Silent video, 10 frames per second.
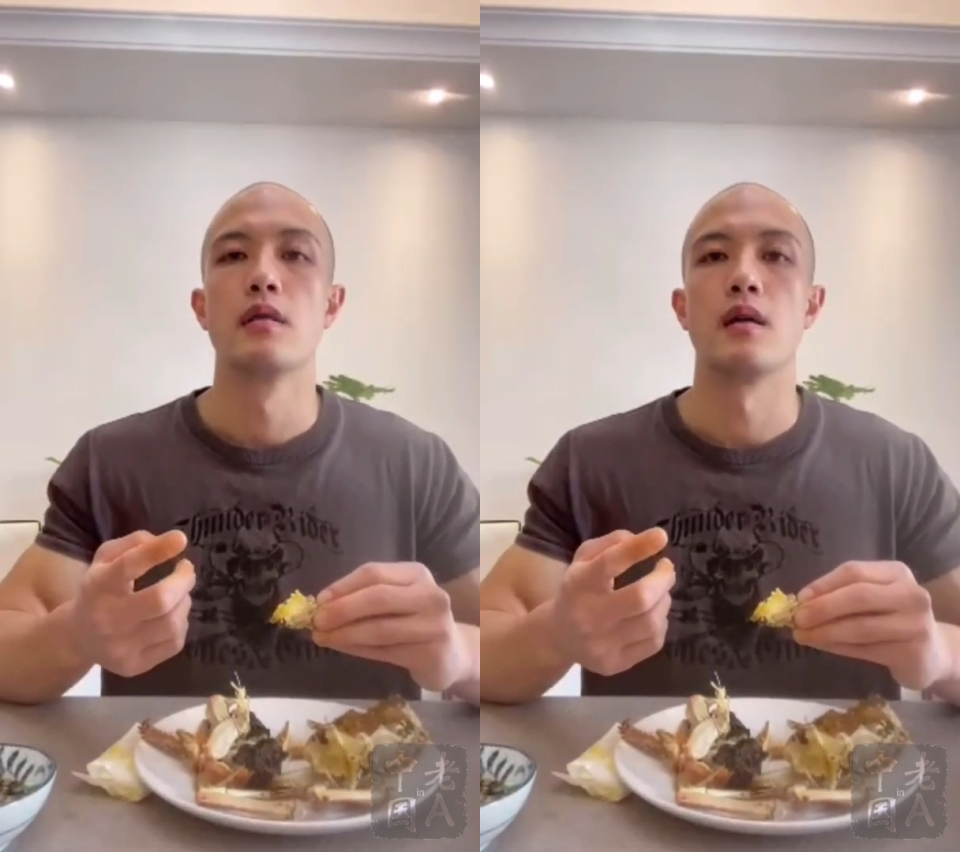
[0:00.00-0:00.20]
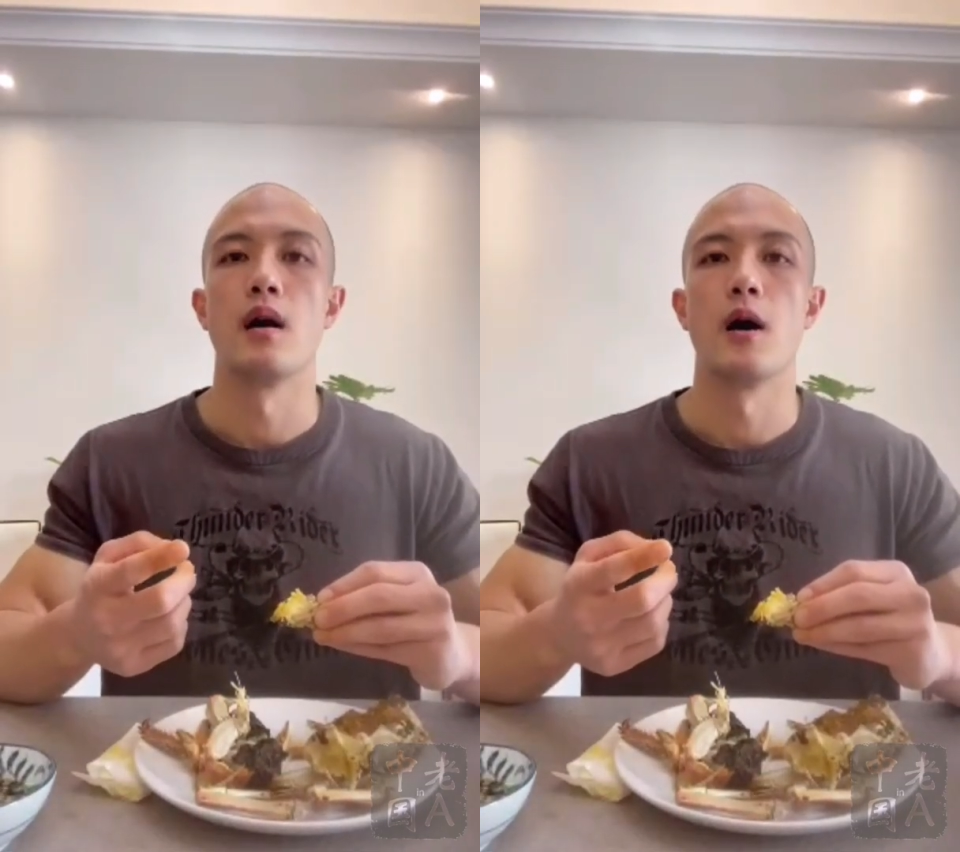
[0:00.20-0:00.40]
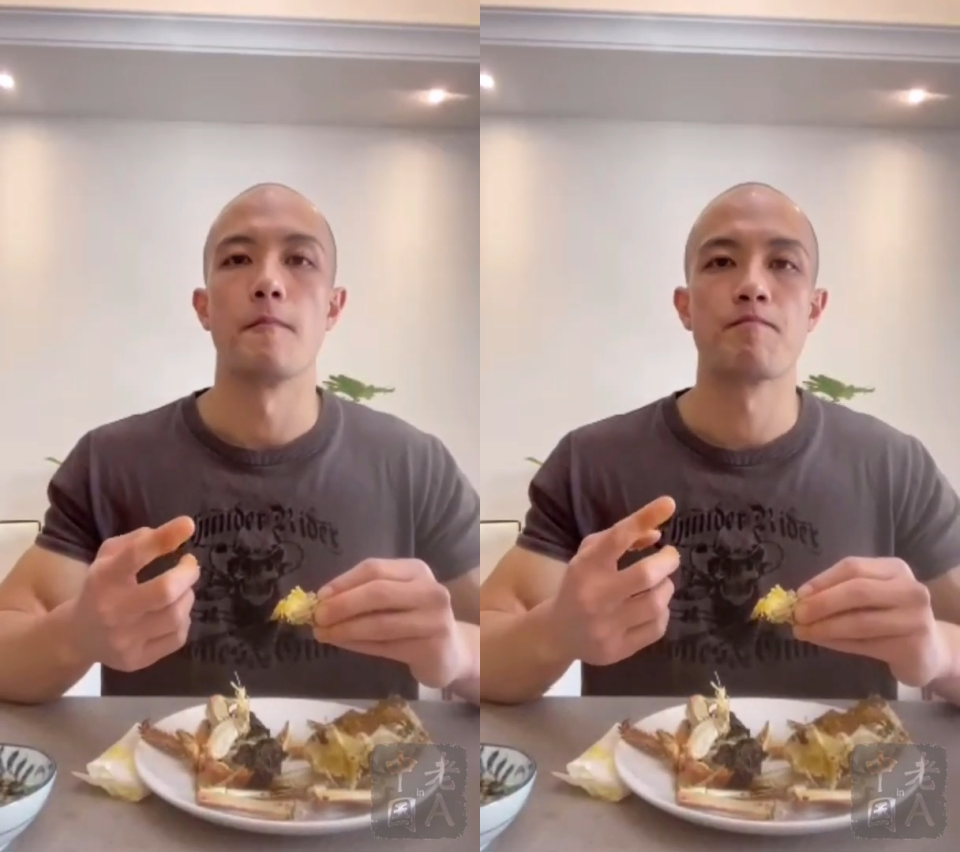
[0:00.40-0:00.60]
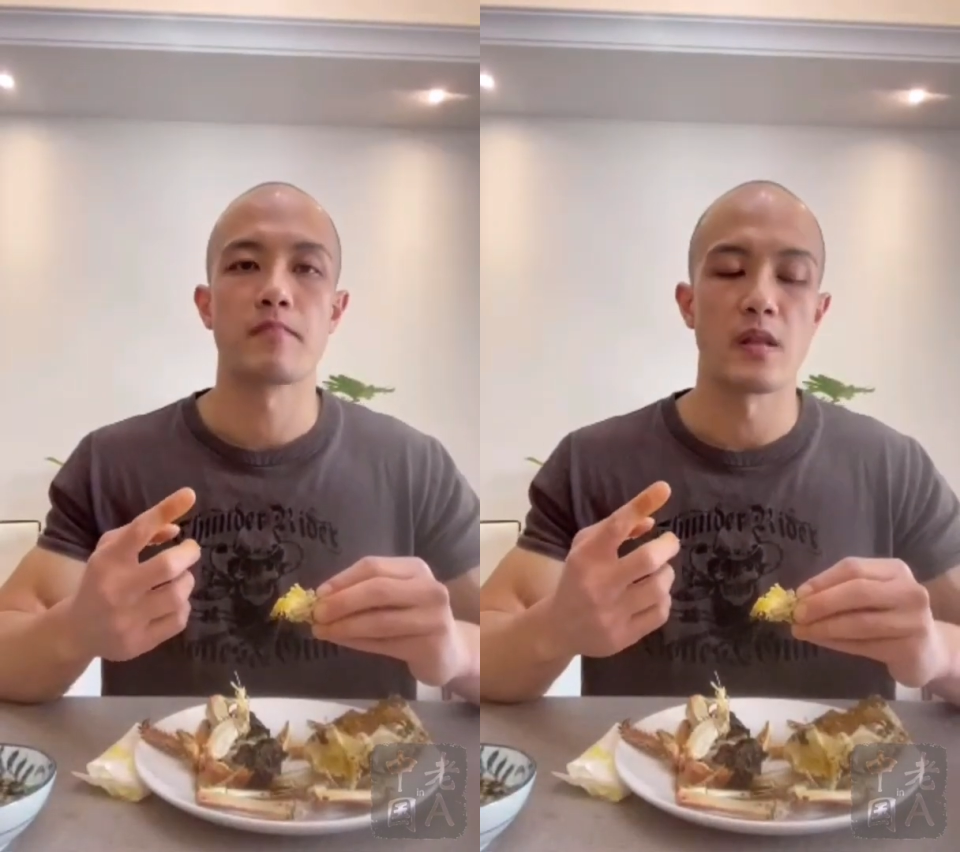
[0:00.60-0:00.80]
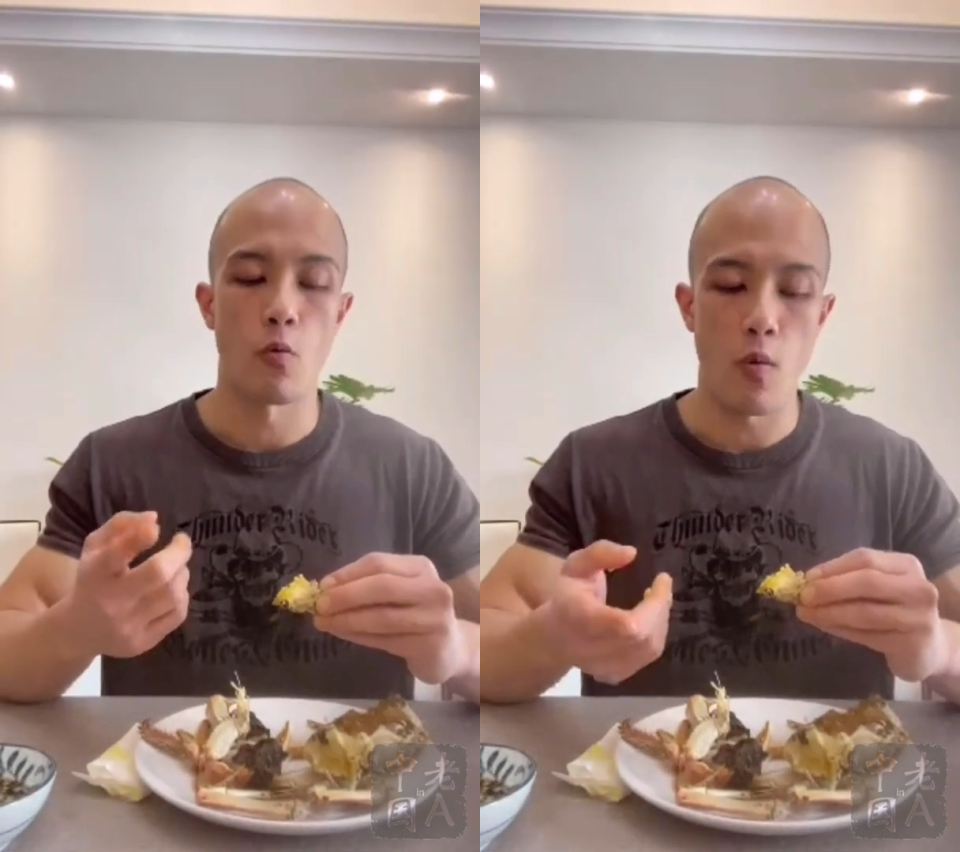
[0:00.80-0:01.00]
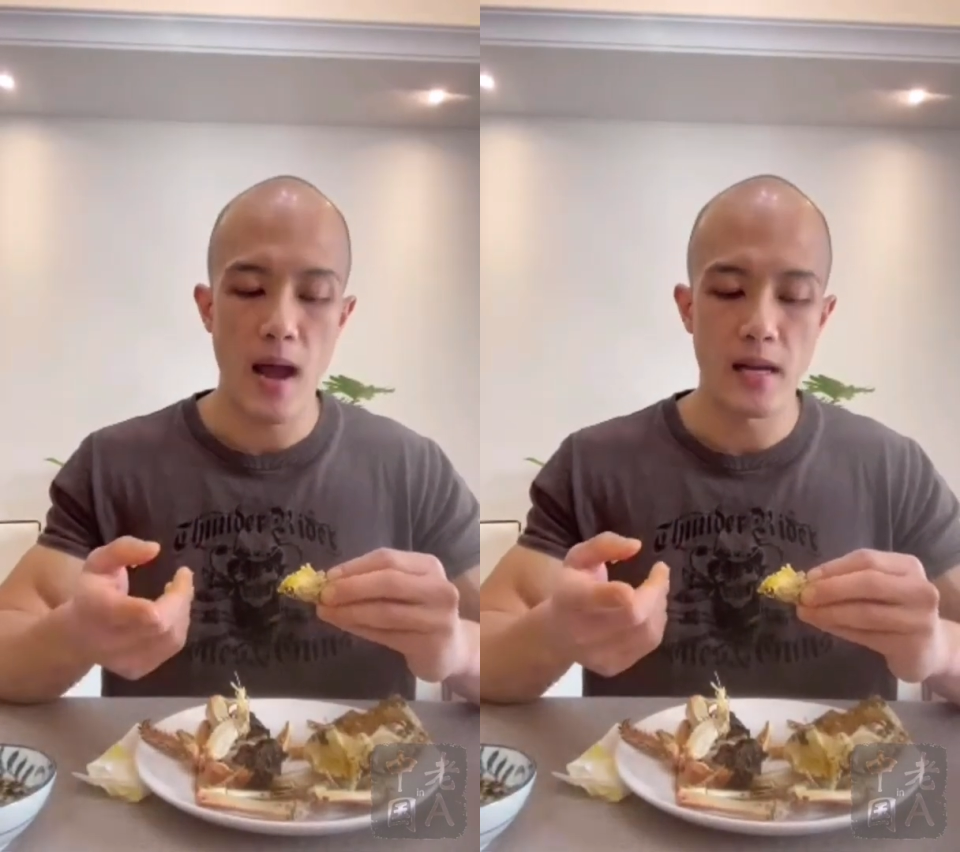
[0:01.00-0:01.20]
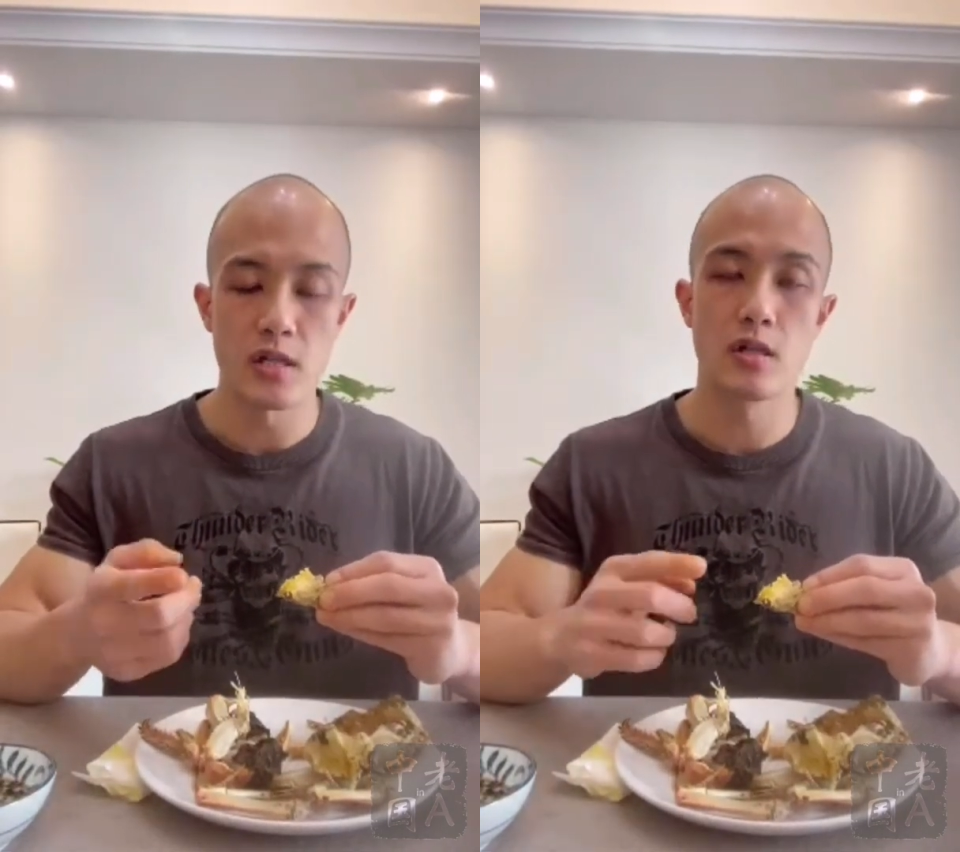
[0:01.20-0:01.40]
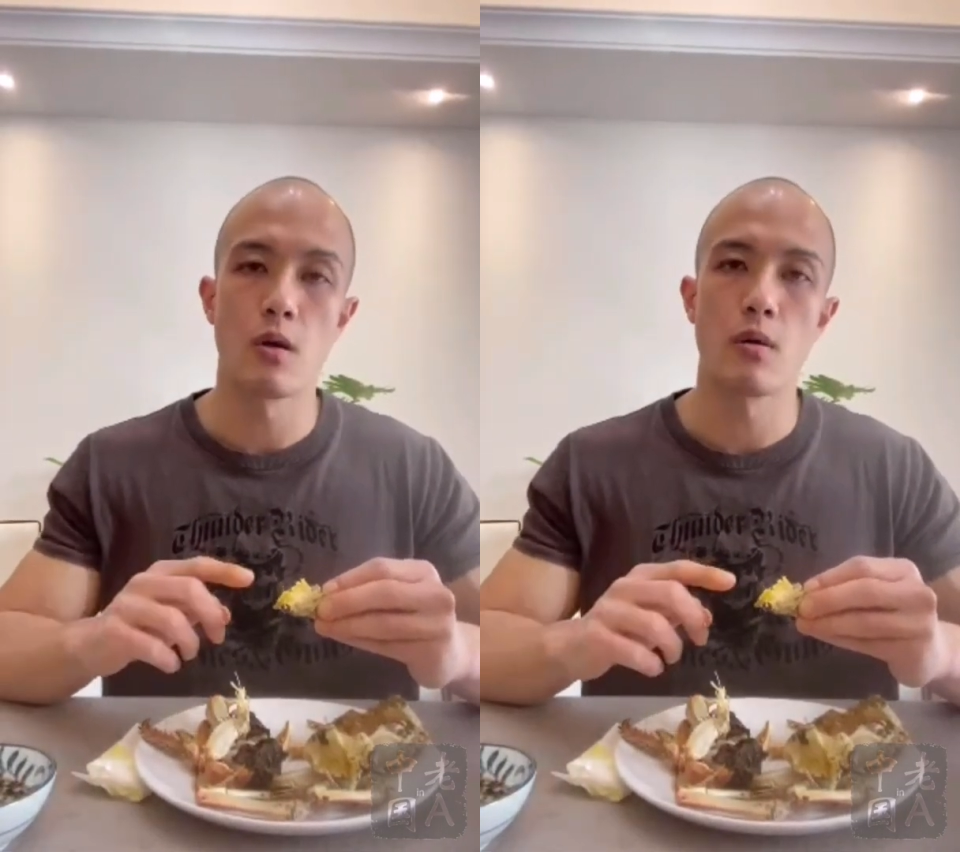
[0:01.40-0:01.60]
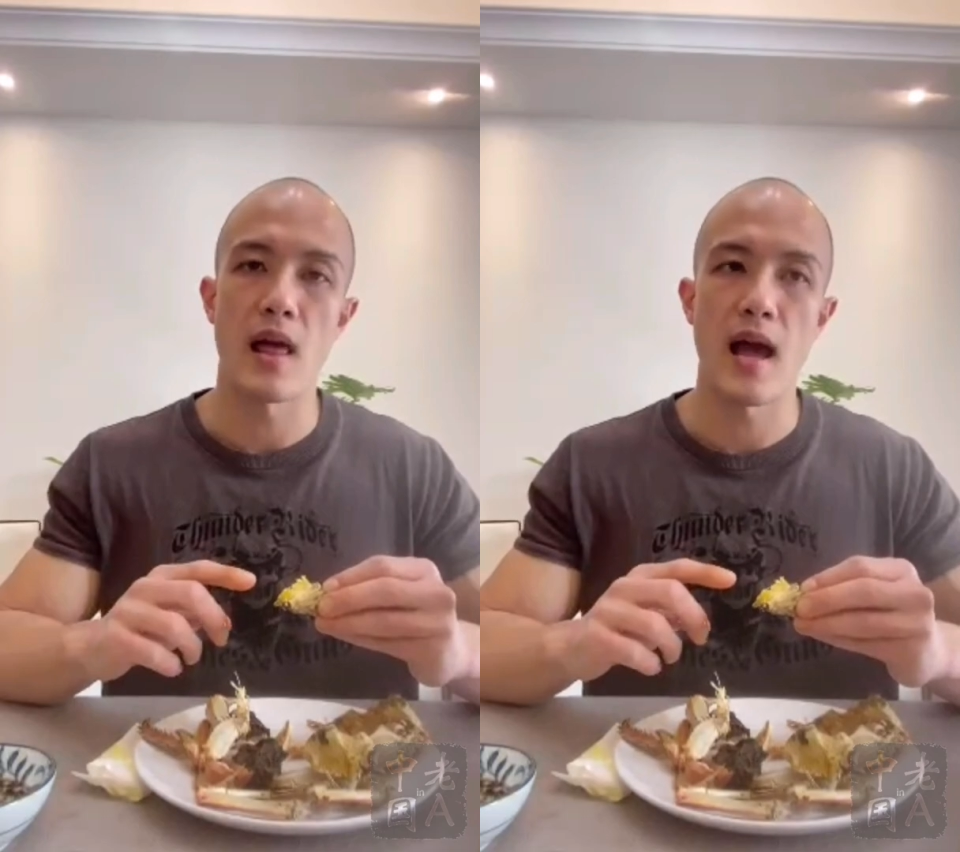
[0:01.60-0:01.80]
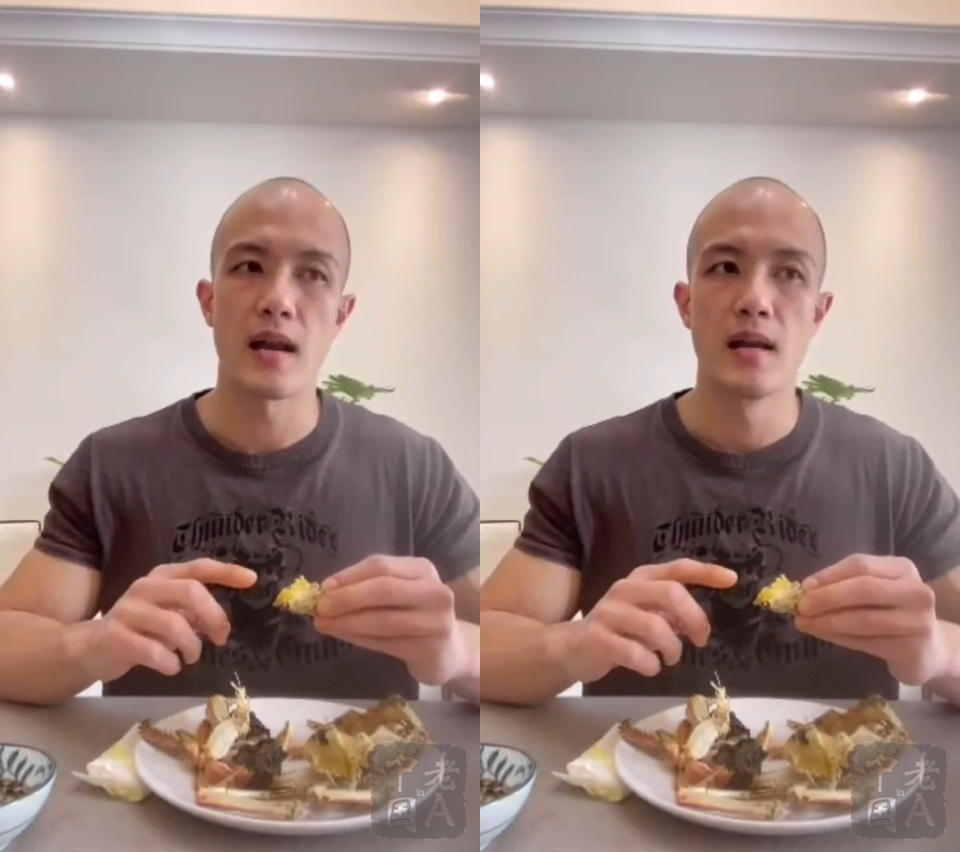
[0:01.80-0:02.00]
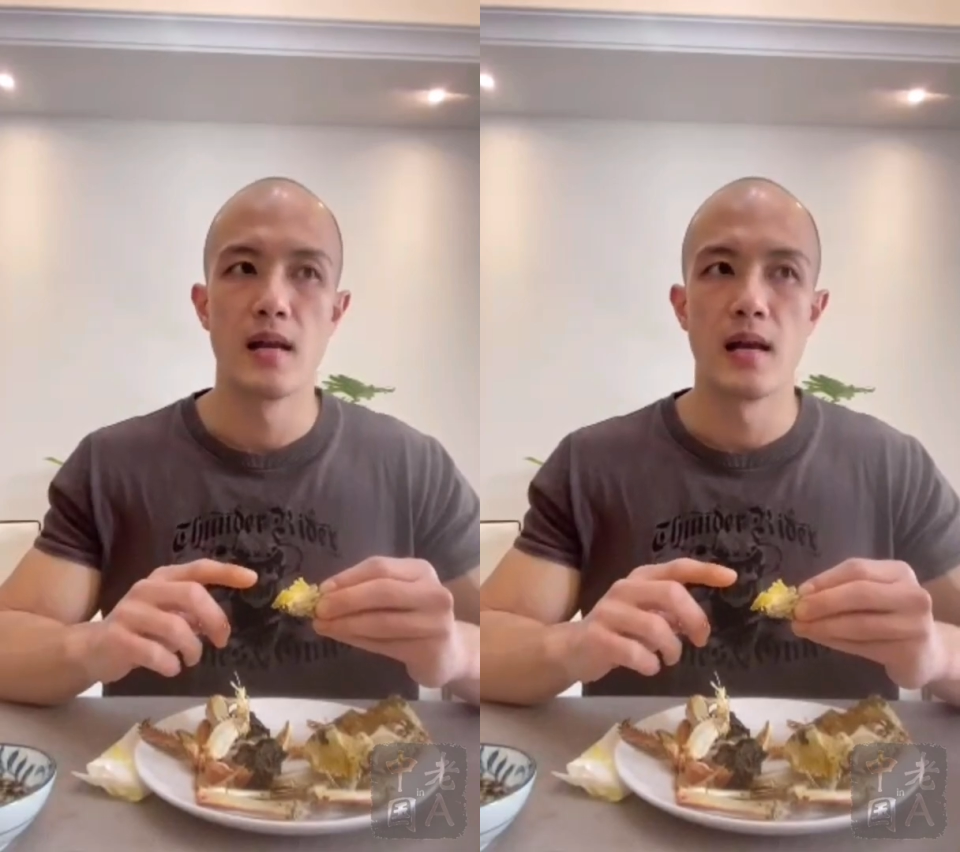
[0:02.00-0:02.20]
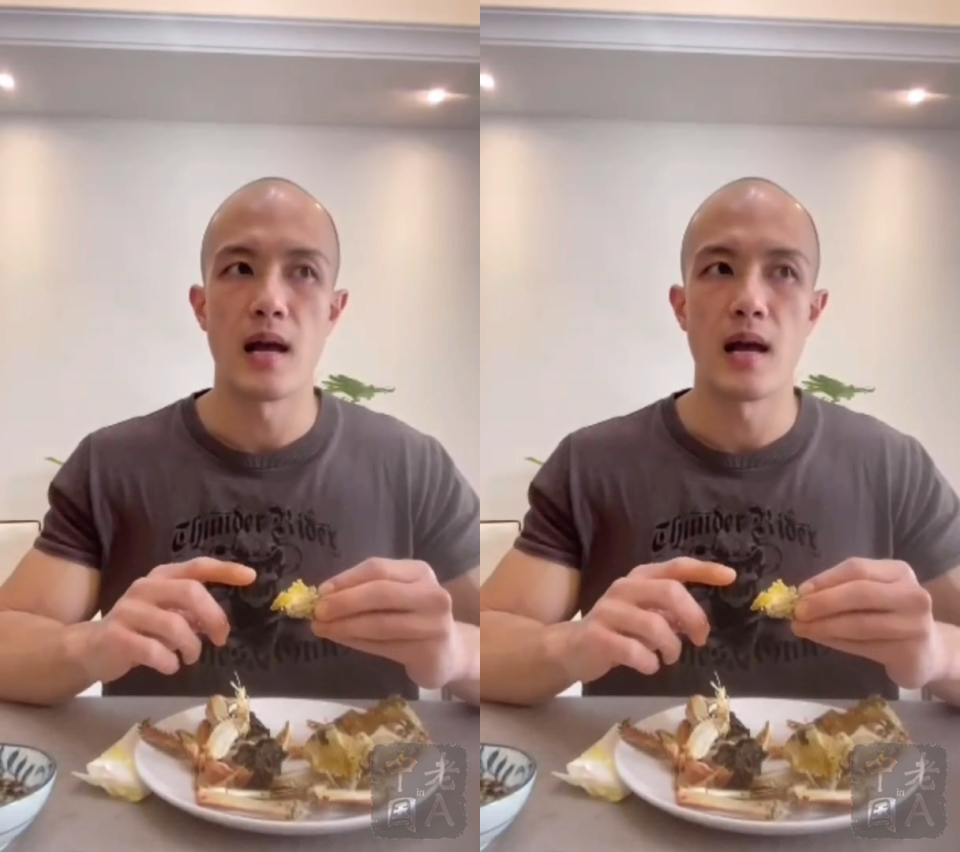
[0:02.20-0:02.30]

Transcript: the wine so that